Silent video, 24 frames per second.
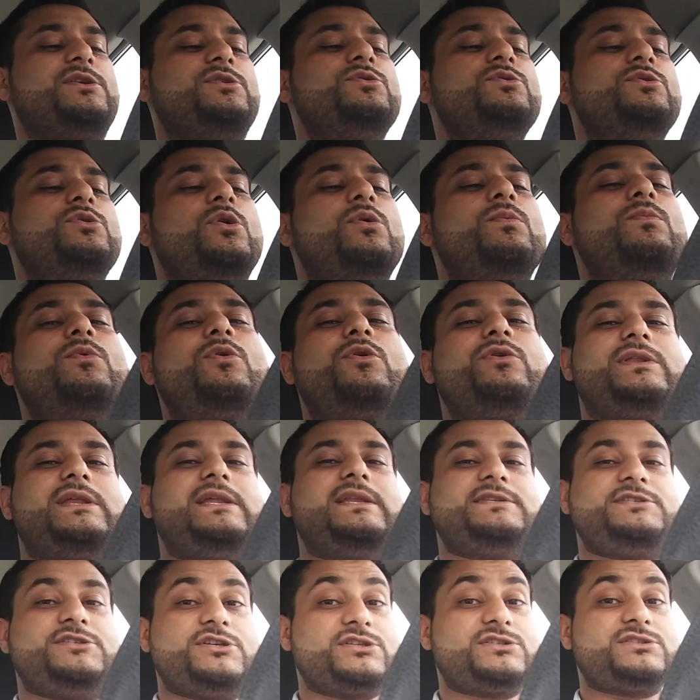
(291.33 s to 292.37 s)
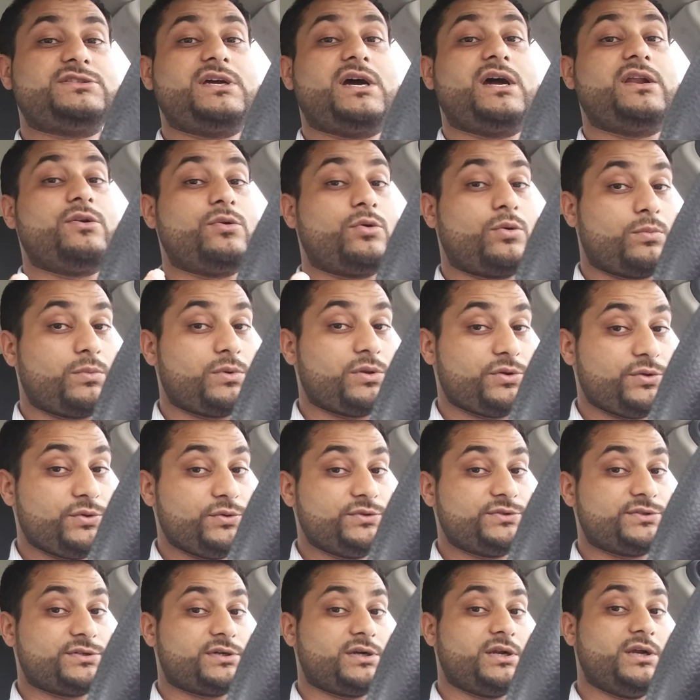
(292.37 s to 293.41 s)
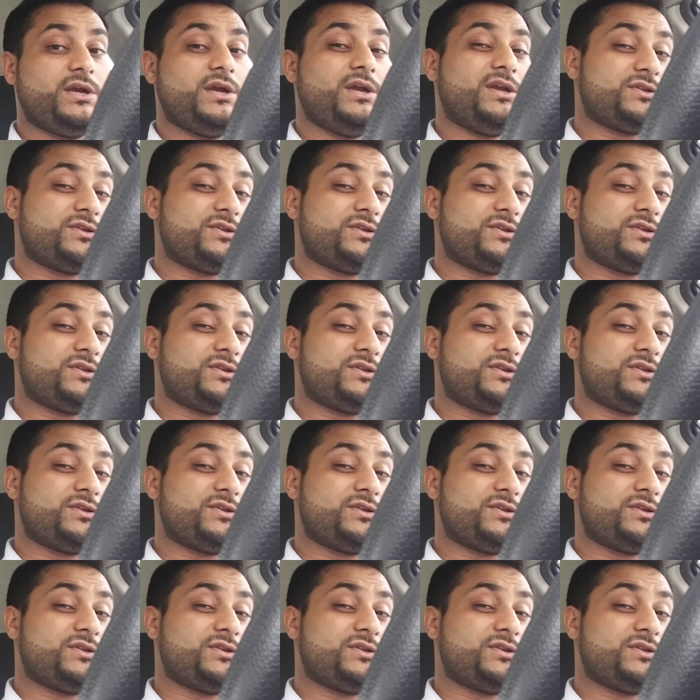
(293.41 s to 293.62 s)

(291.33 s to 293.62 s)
You know more than just a normal user.